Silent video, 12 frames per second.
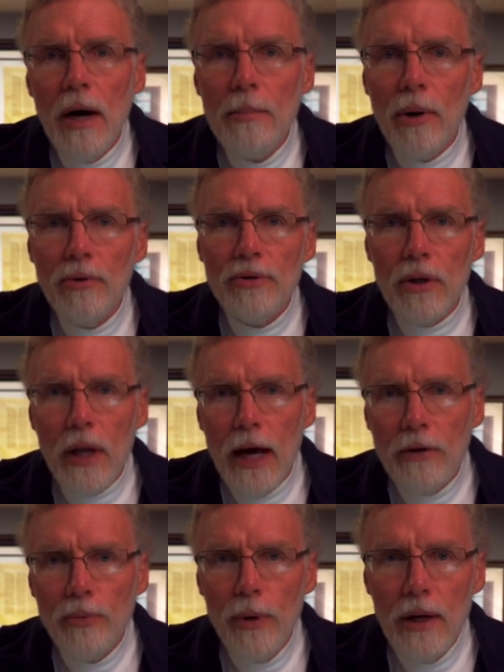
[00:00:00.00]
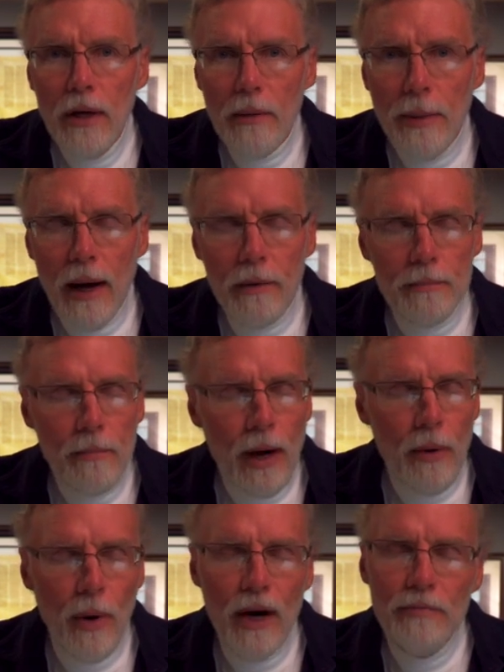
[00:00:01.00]
I posted last week about
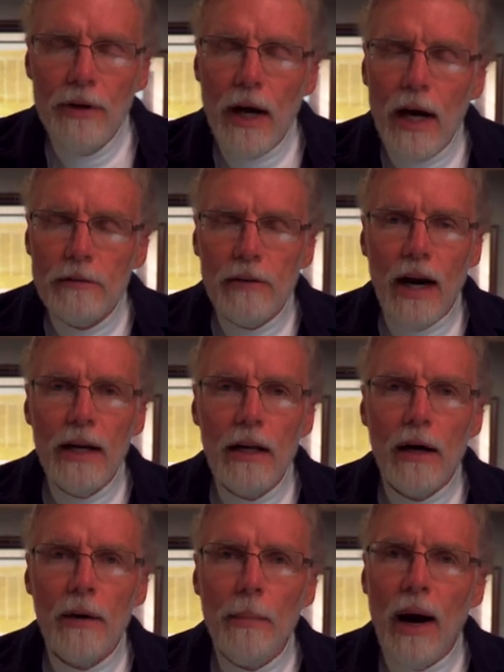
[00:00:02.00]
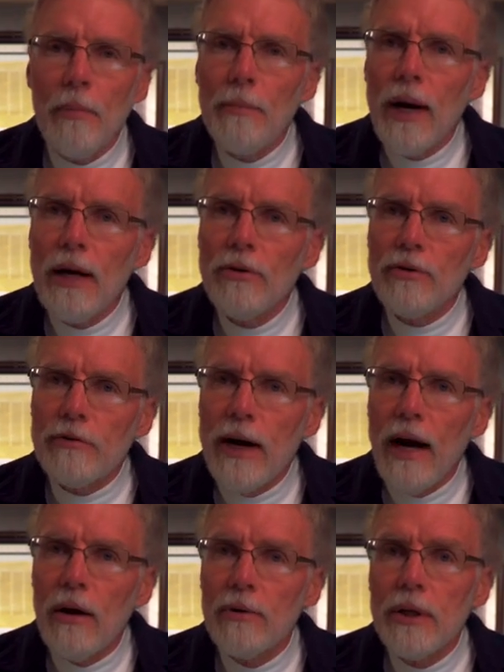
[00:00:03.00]
my wife and I riding our mountain bikes
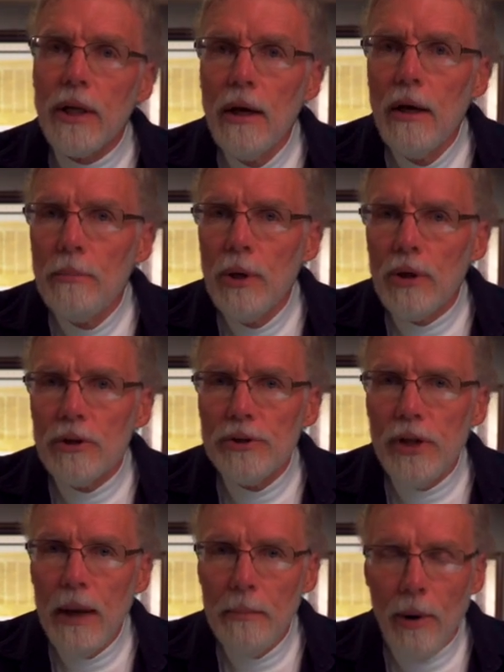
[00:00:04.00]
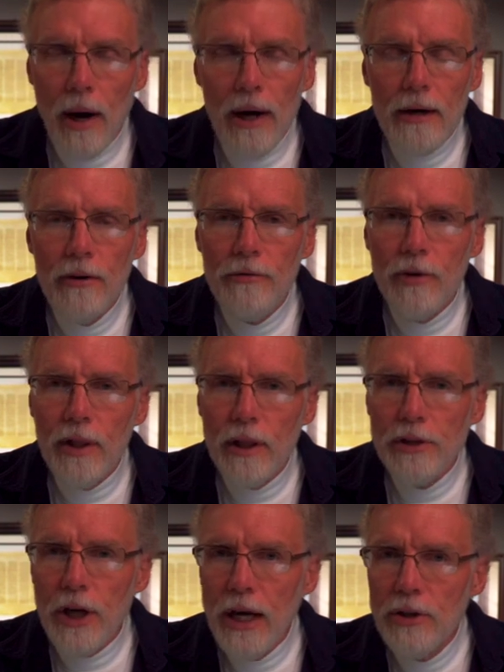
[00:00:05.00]
around Muir State Park for the
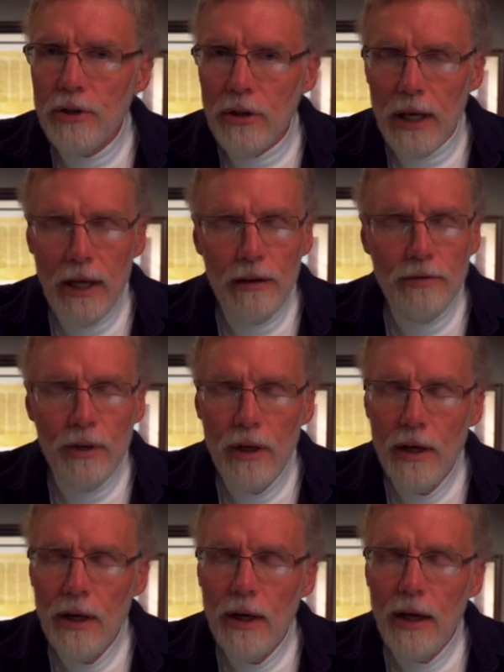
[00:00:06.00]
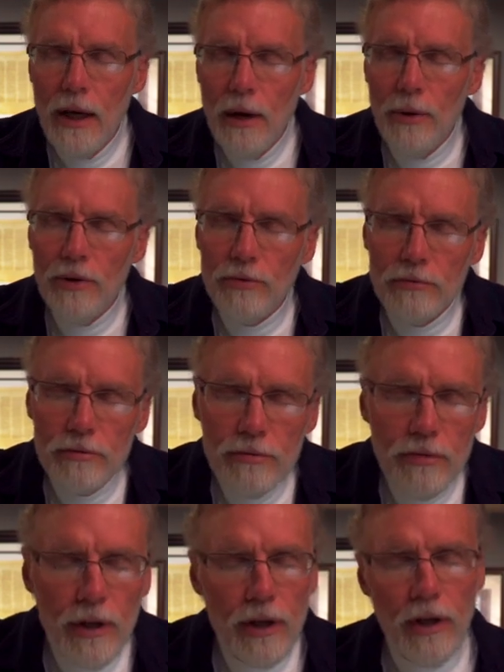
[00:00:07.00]
change of leaves. It was
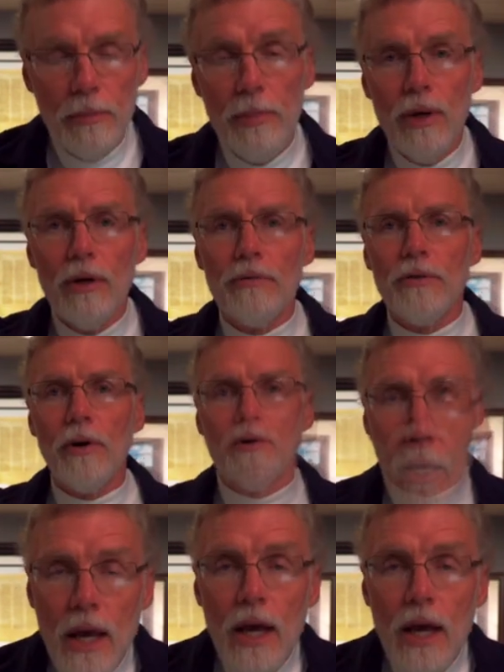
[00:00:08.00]
really beautiful.